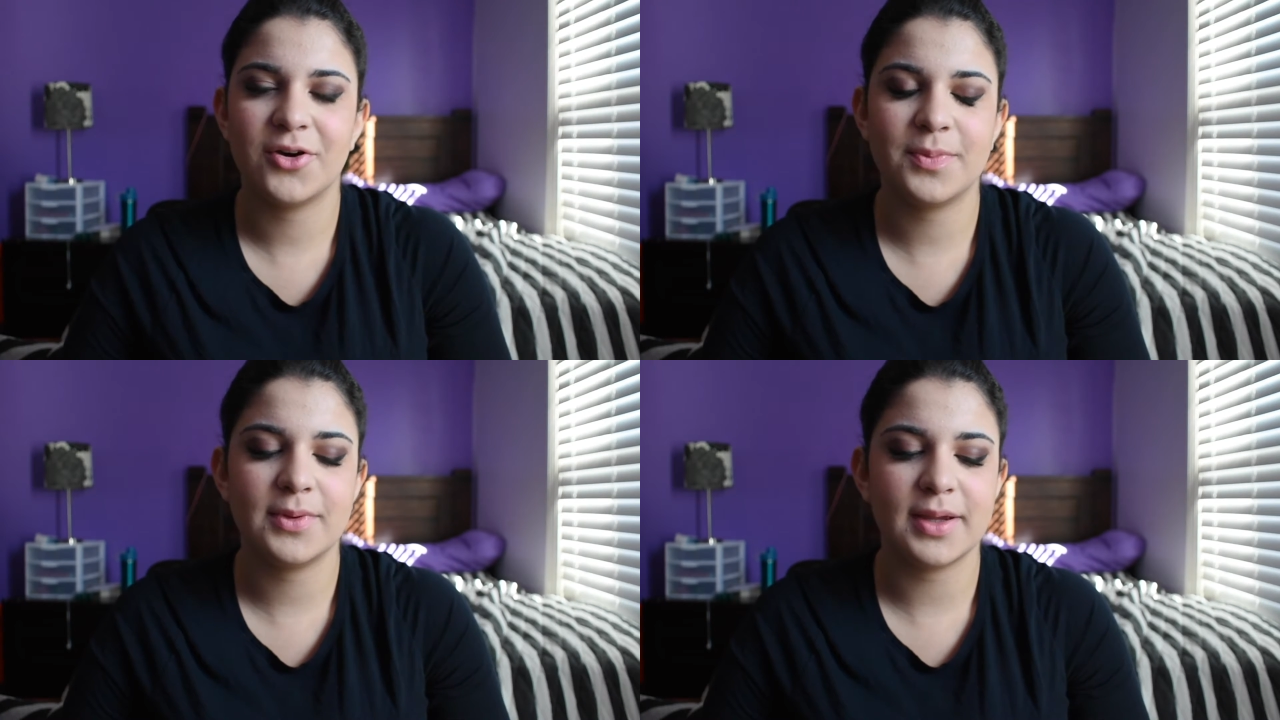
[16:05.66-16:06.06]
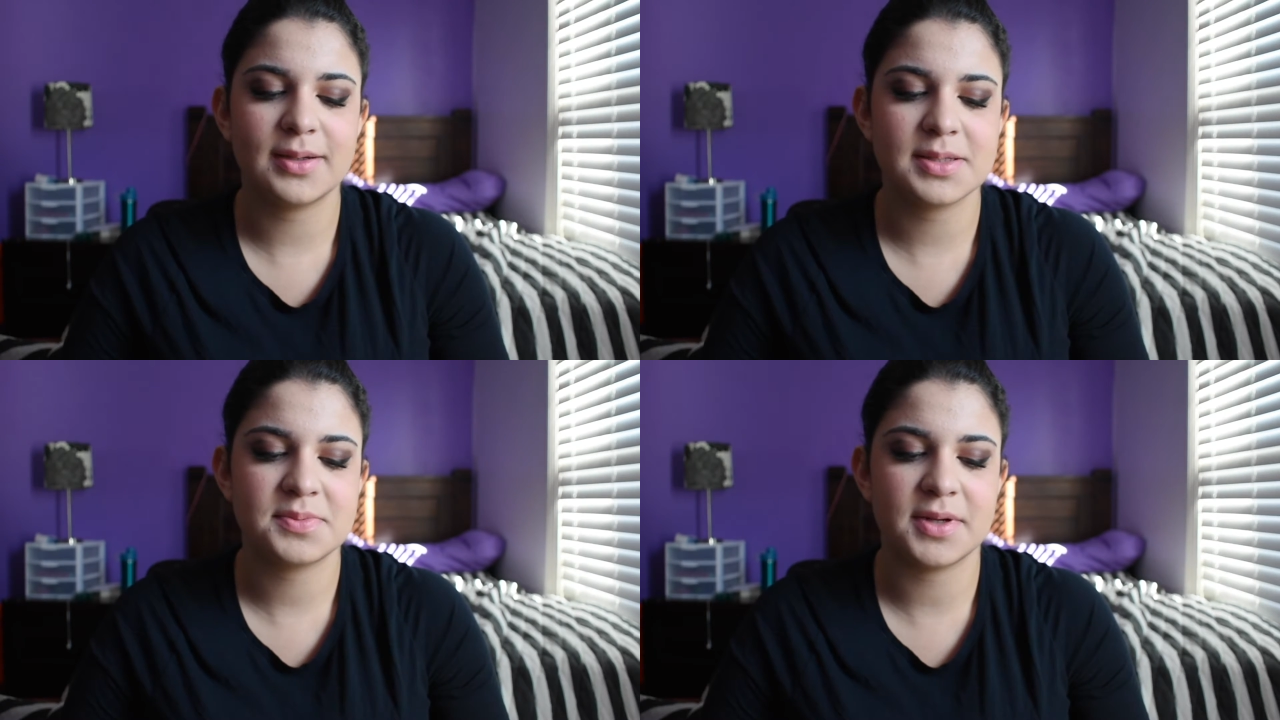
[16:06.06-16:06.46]
hope you liked
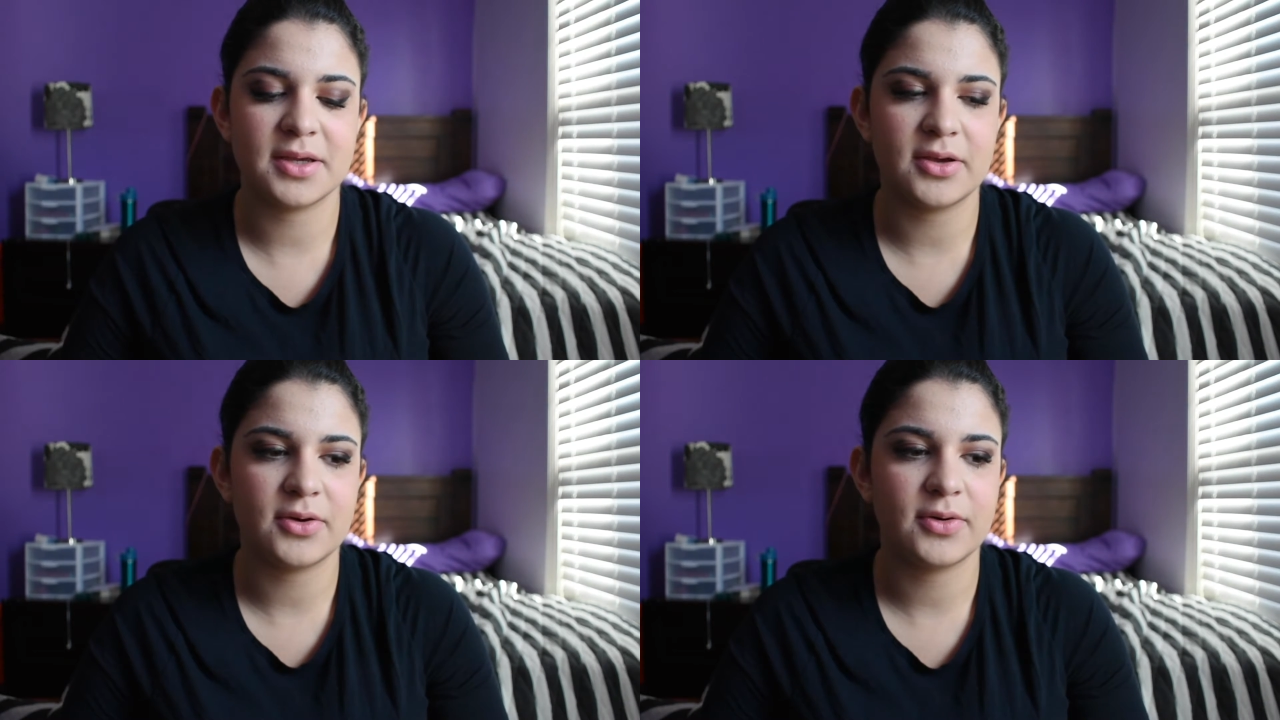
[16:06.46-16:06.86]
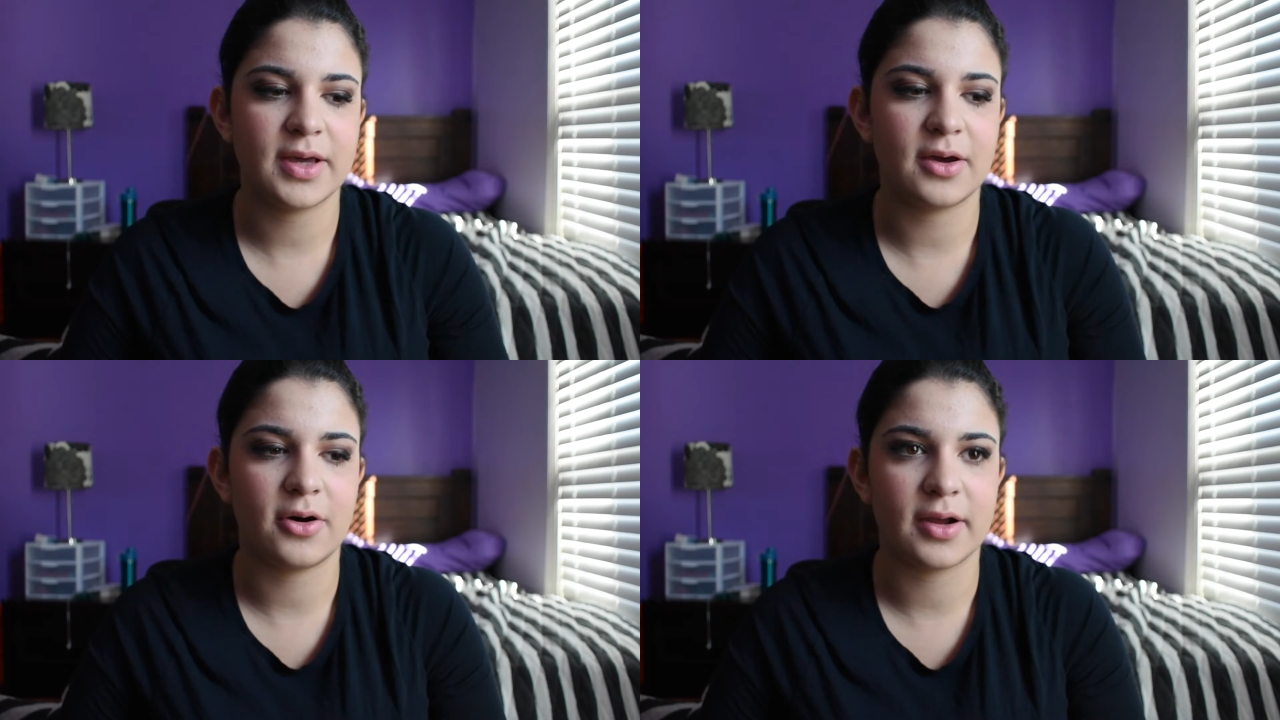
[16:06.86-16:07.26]
this
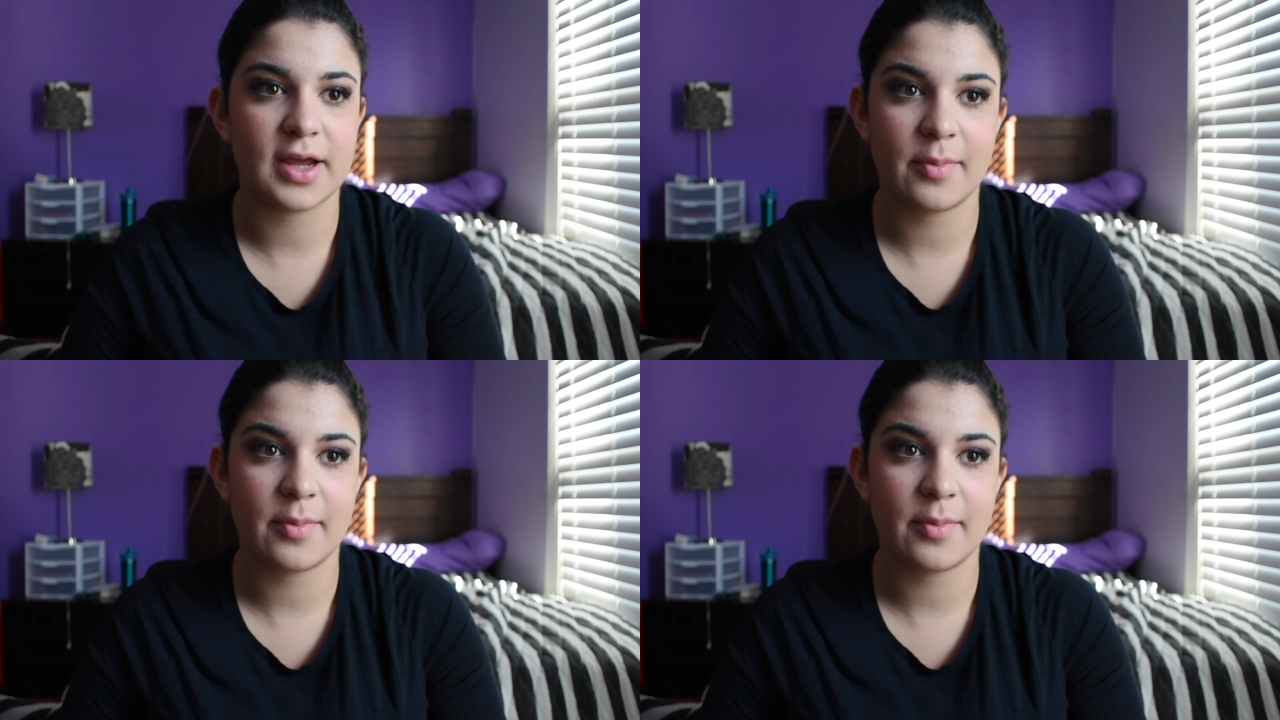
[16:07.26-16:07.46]
video on